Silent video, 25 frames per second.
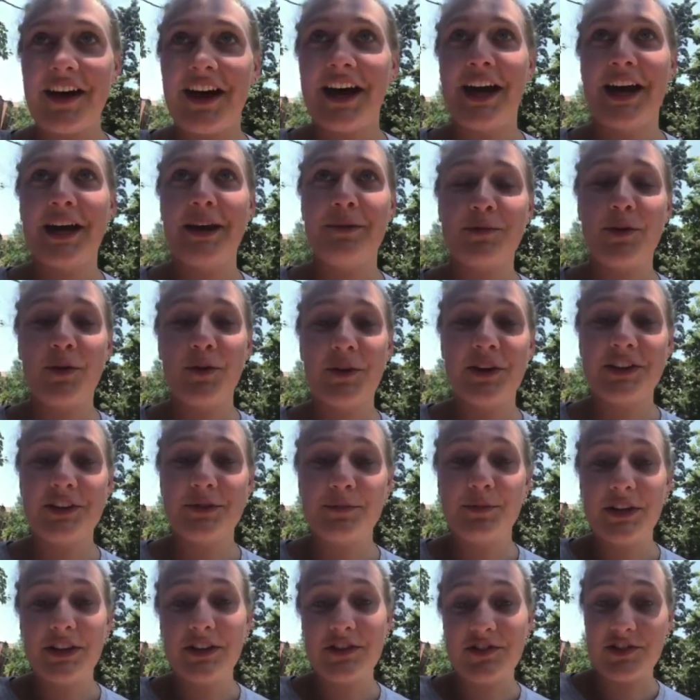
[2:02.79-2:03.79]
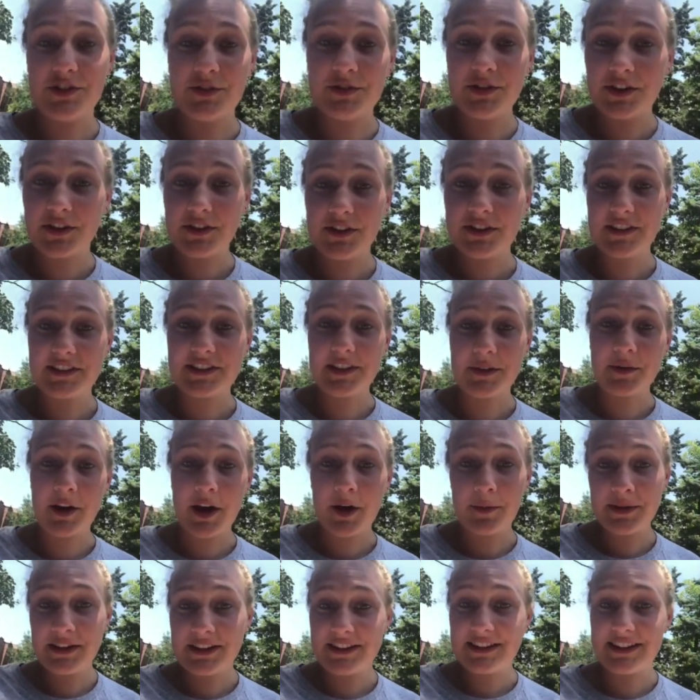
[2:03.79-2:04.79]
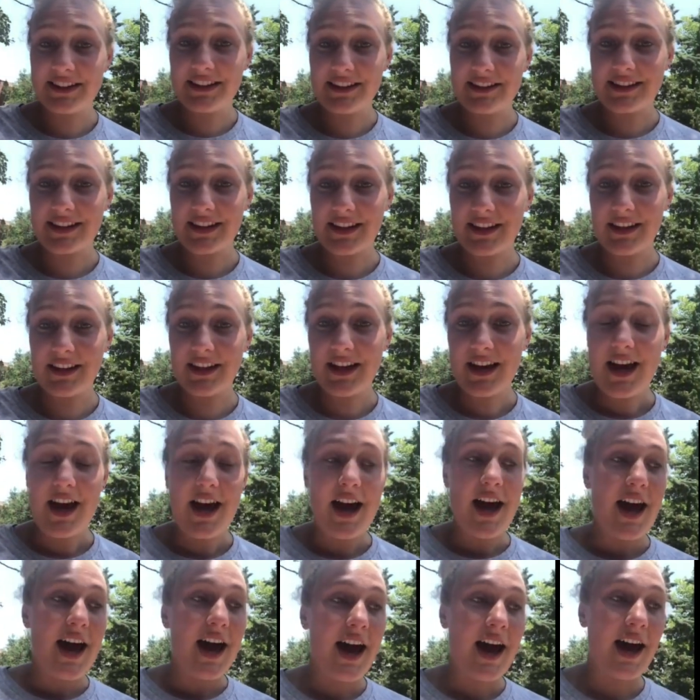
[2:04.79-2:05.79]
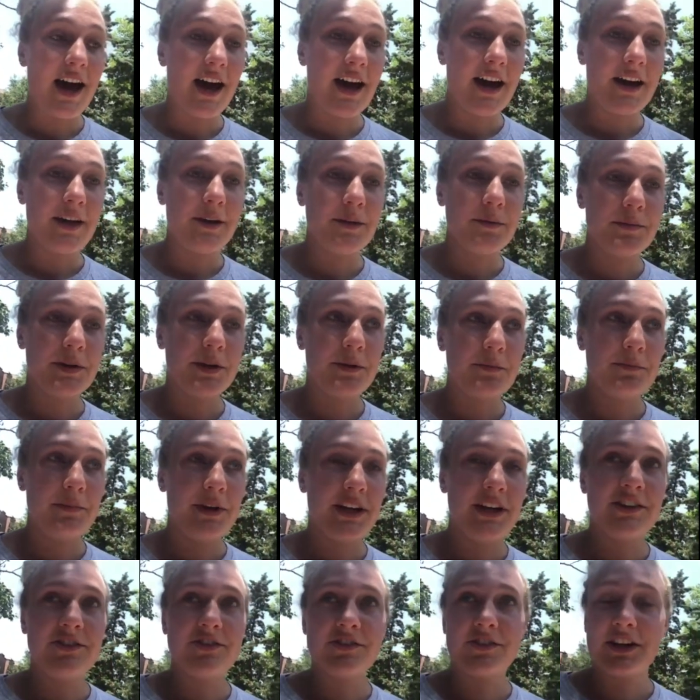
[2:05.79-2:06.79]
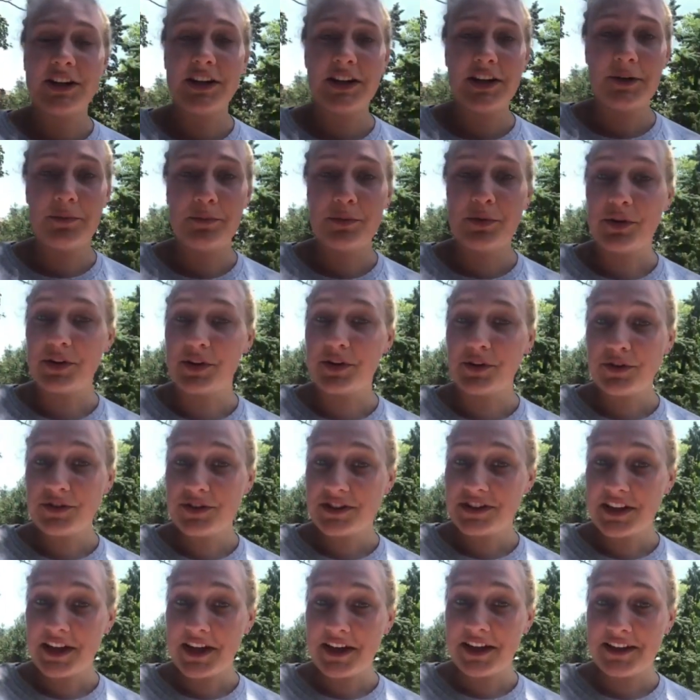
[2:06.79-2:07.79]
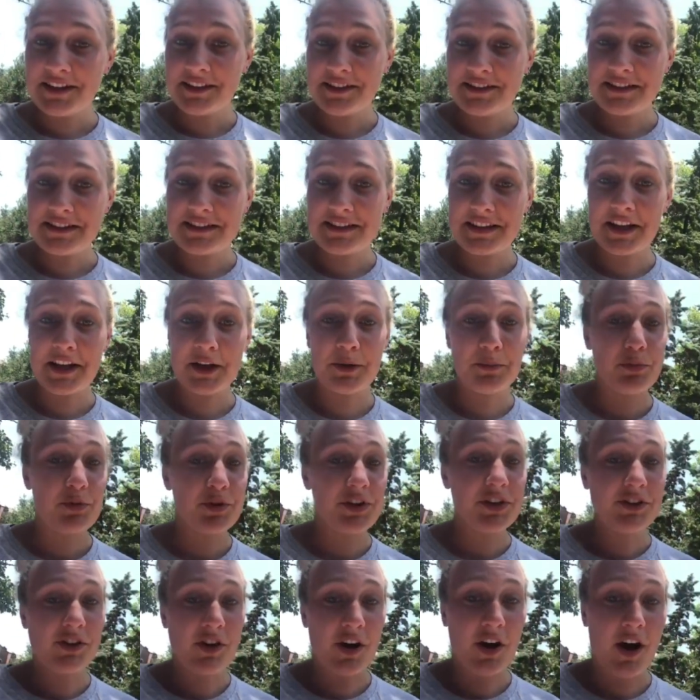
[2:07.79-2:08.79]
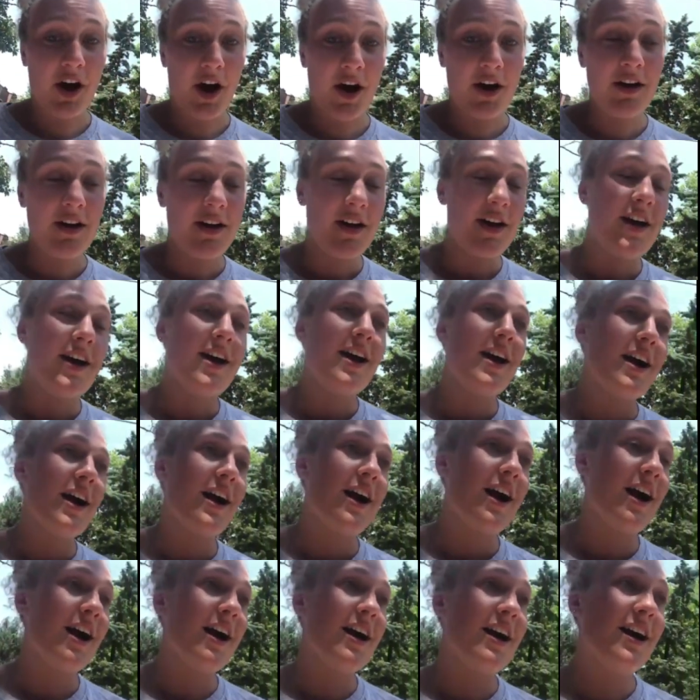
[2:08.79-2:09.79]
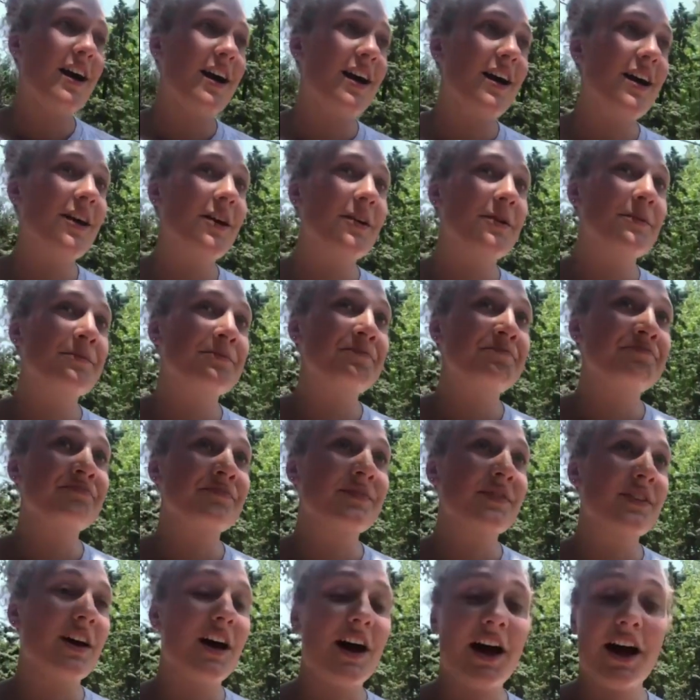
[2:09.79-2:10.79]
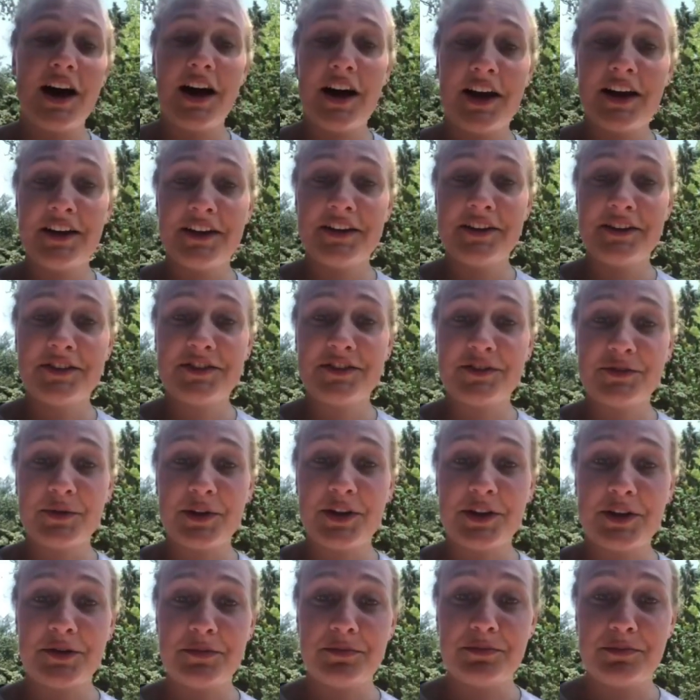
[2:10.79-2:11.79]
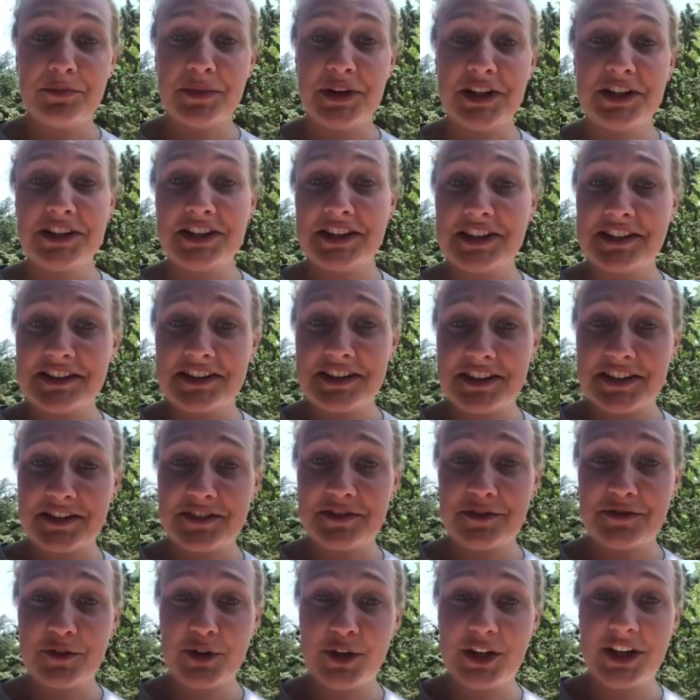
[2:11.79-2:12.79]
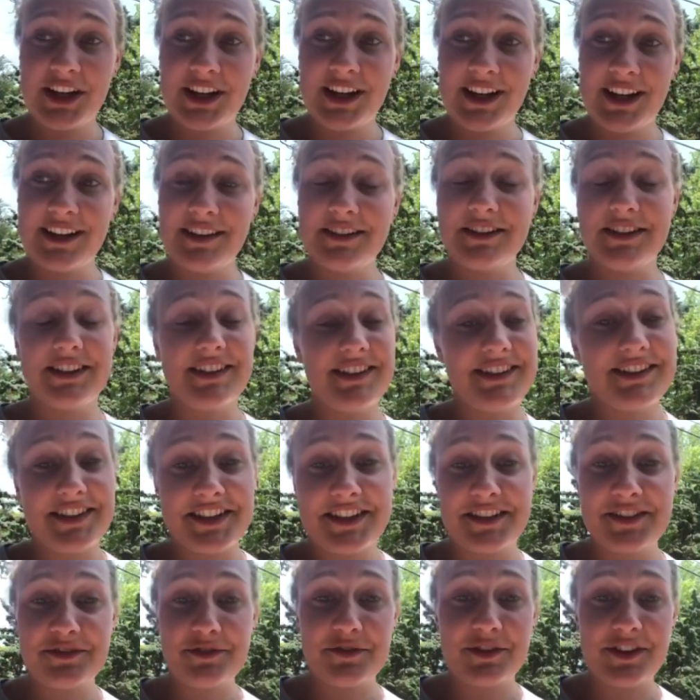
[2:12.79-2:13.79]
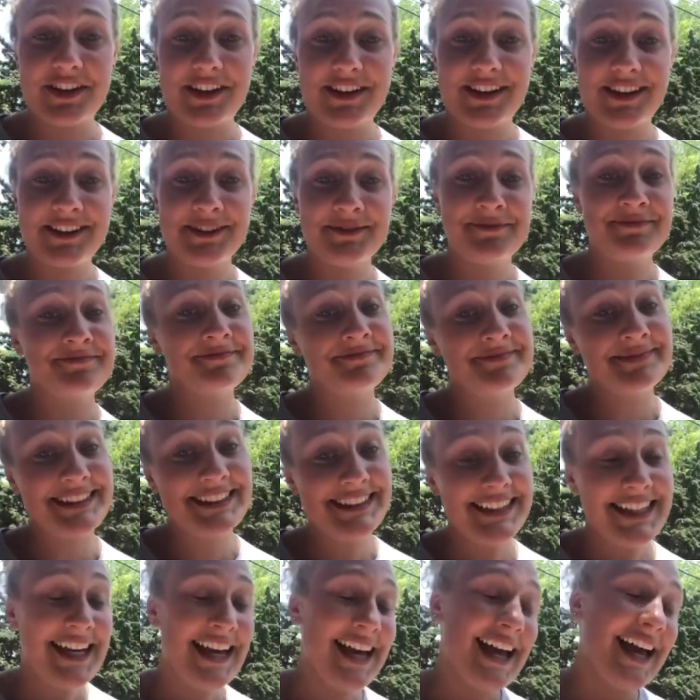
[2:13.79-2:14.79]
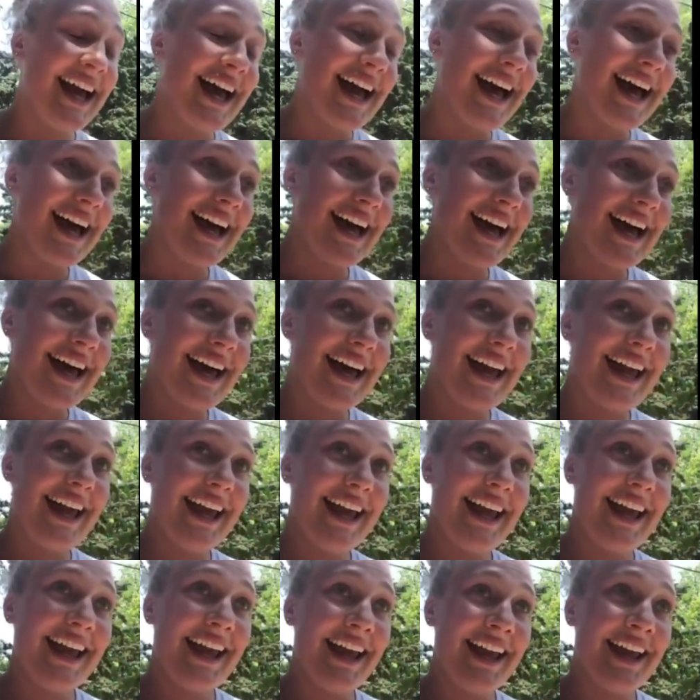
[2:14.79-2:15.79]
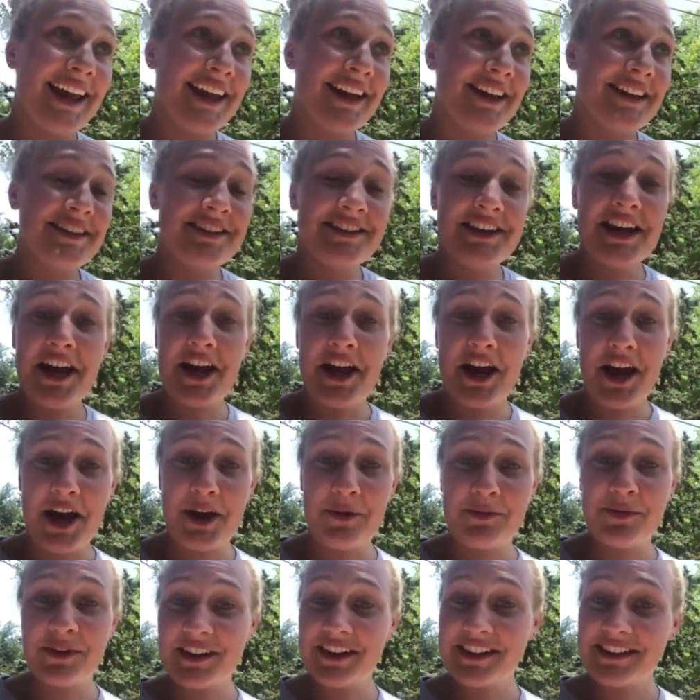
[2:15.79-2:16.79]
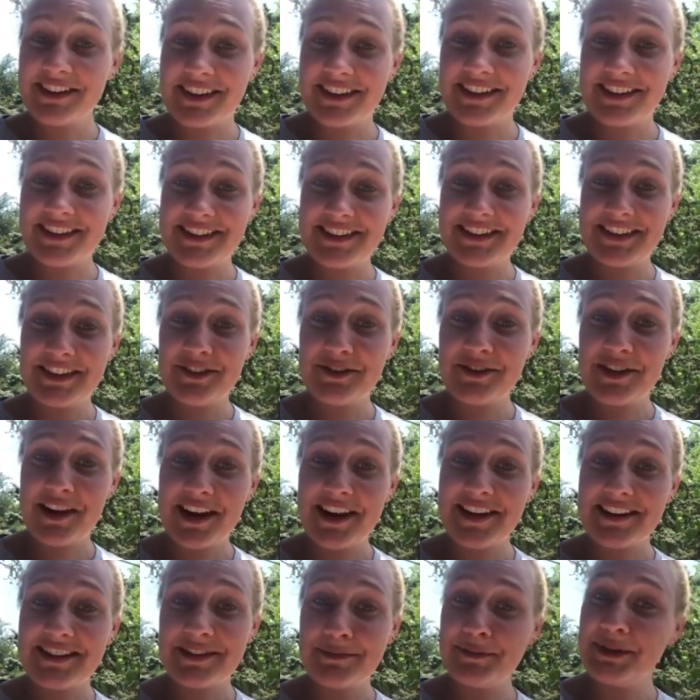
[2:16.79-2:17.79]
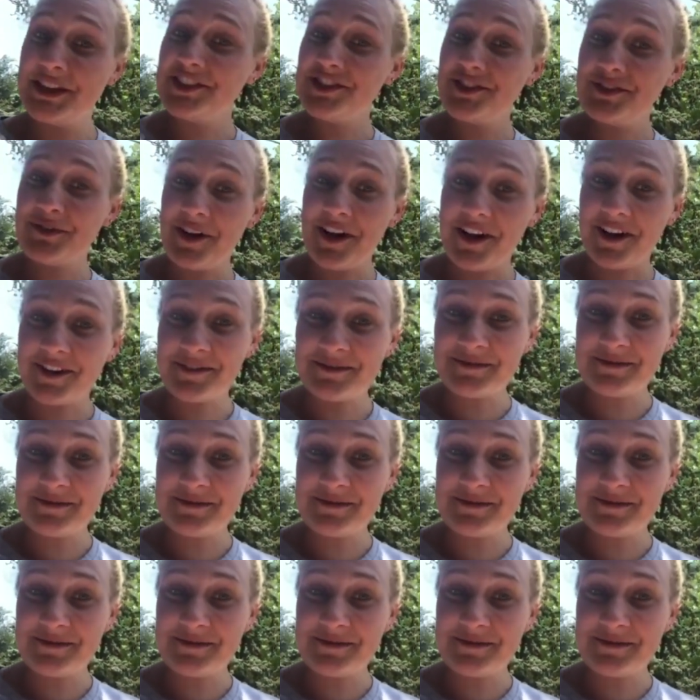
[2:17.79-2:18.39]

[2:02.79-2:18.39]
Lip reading: I'm going to be a junior this upcoming season. I'm majoring in political science and I'm pre-law. I swim mid-distance free and distance free. And yeah, I'm really excited to see you guys and meet you all.